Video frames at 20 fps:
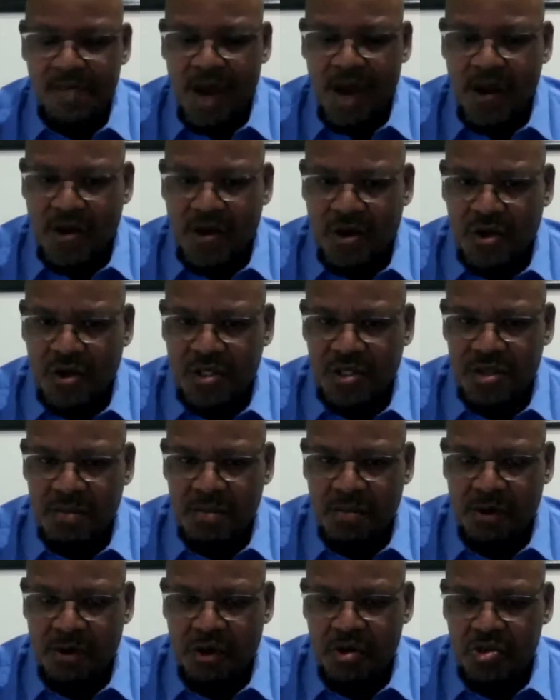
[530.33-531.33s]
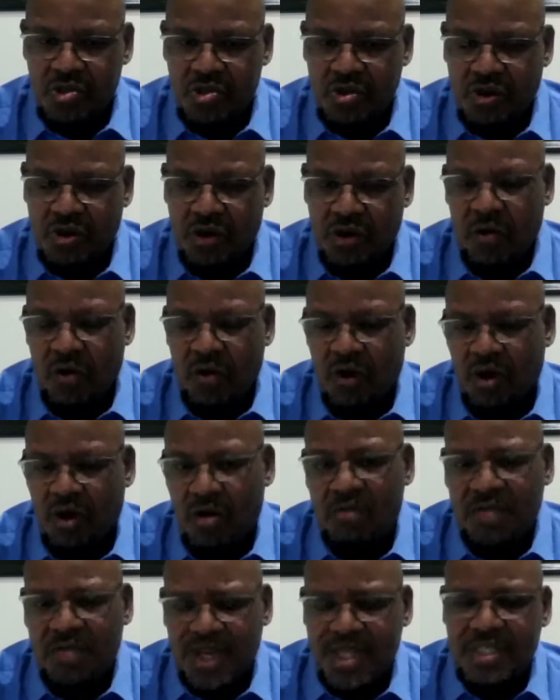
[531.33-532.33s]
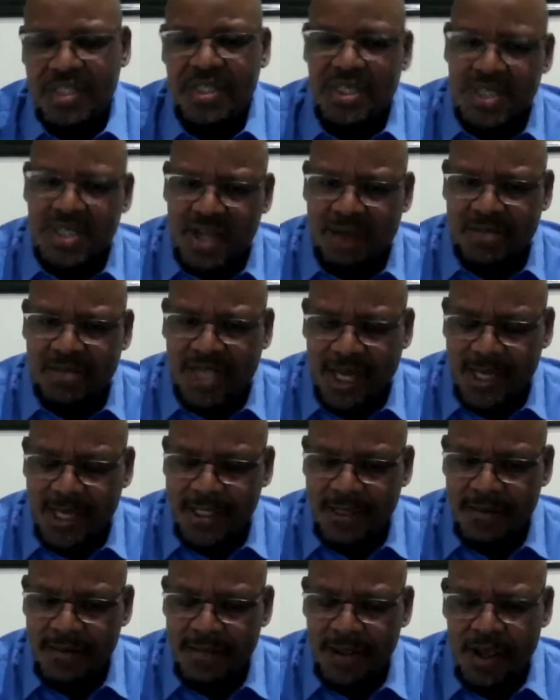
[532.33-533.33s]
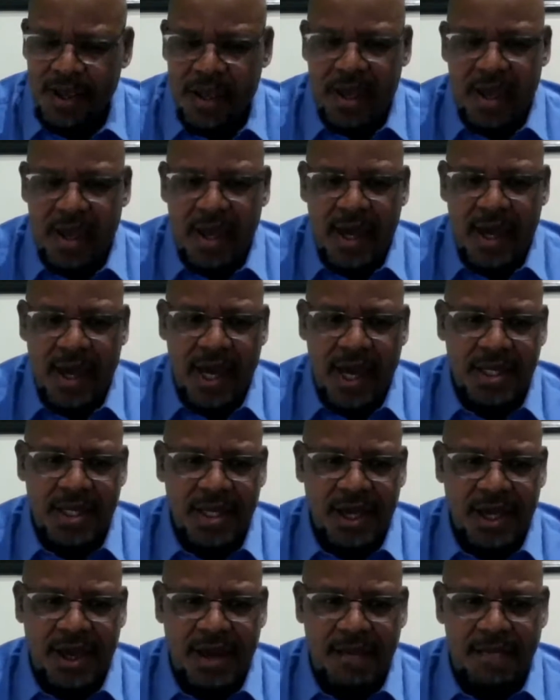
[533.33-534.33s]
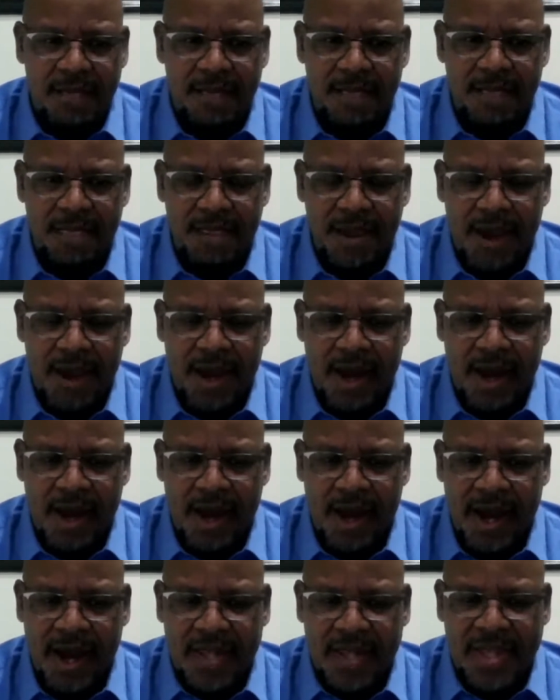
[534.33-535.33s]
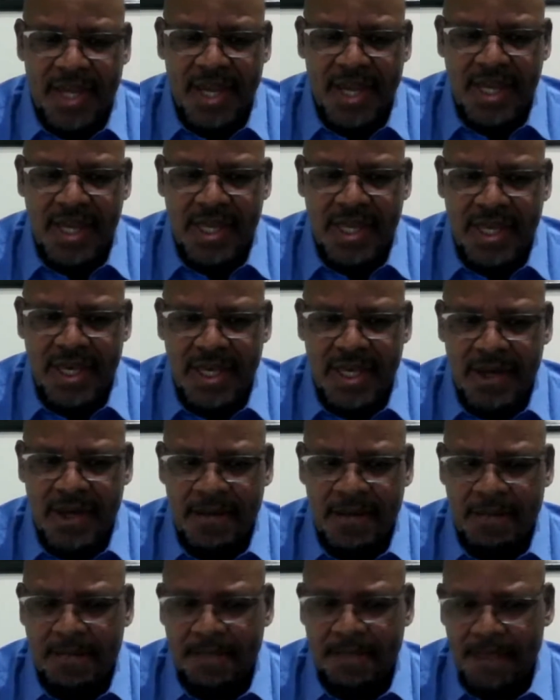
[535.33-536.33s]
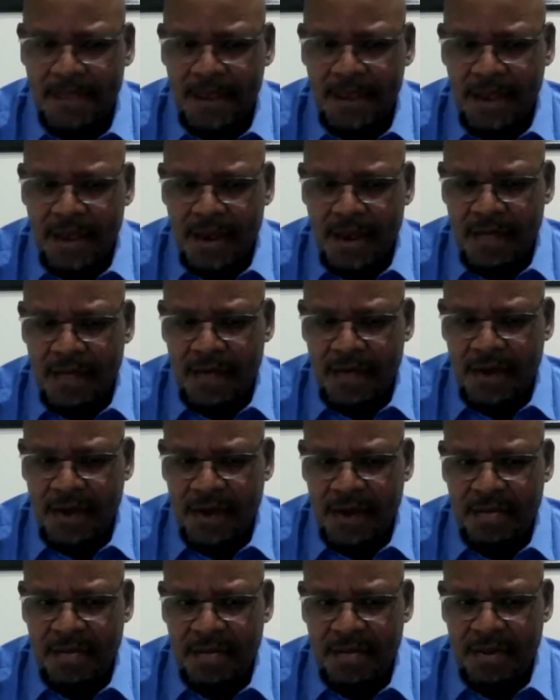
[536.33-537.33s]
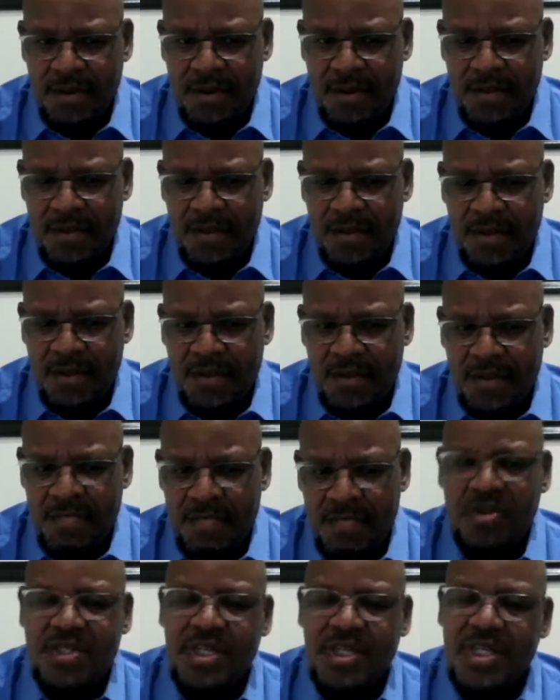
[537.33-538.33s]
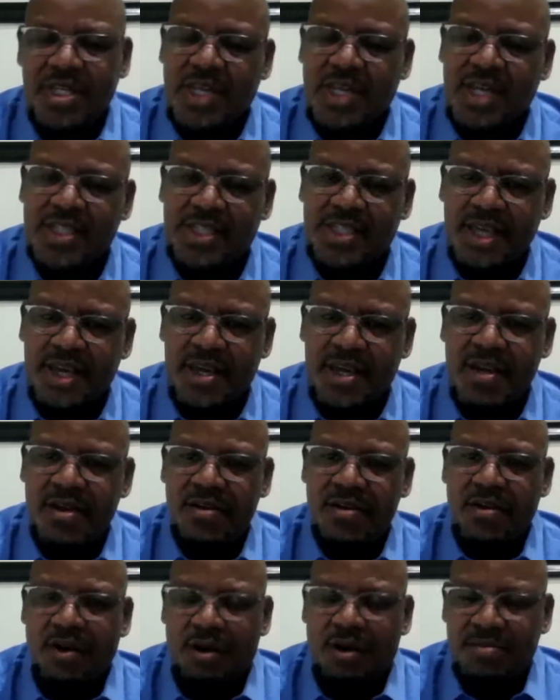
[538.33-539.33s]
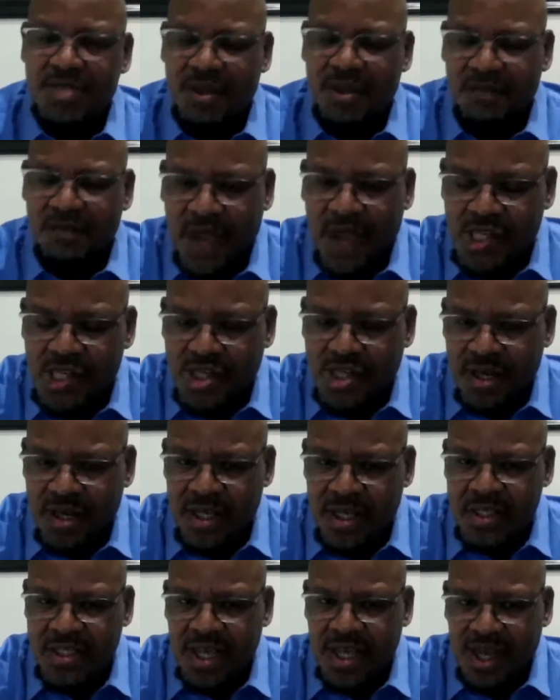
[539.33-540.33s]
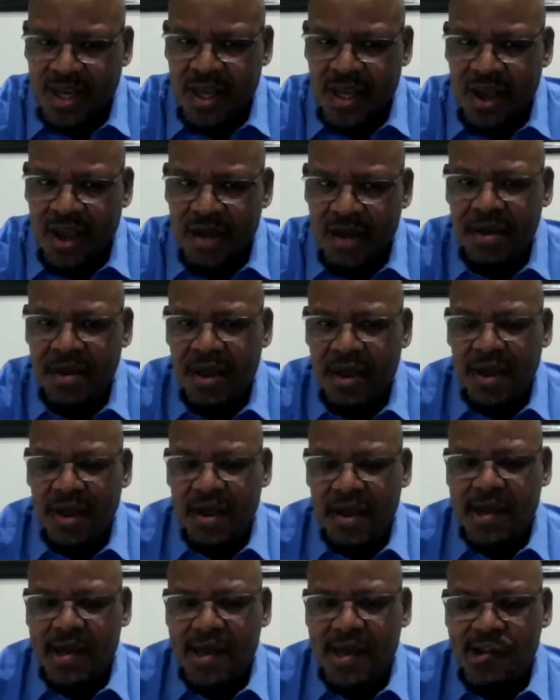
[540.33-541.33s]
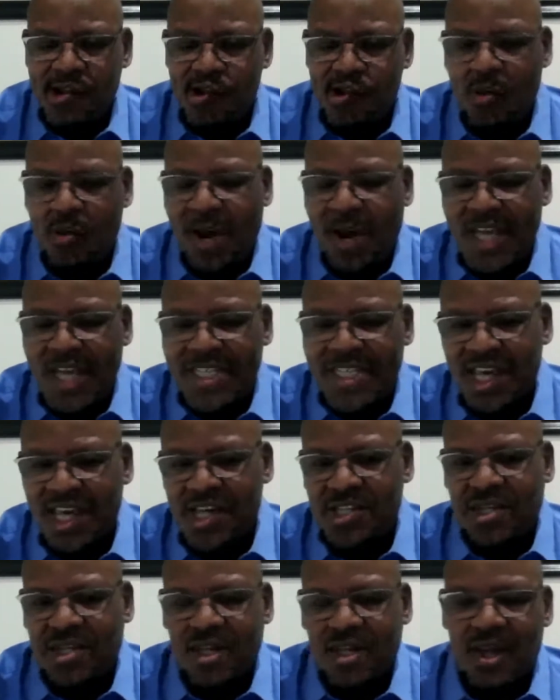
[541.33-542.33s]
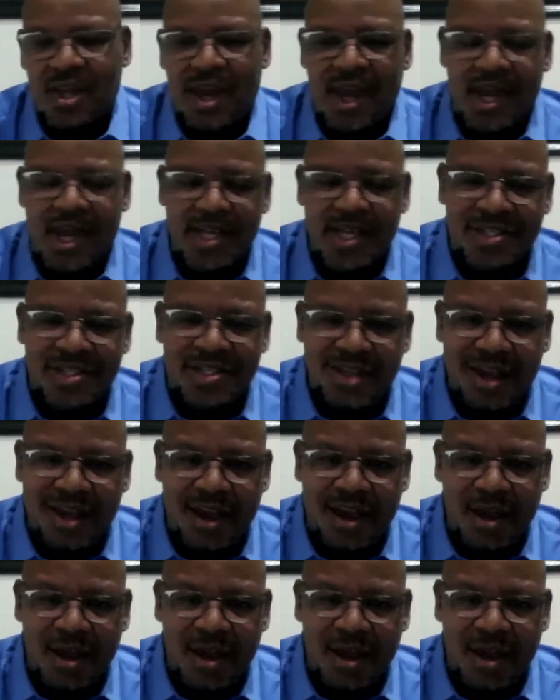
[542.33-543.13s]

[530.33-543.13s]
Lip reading: across the board. All of that is disrupted. And I think the most interesting observation is that globalization, as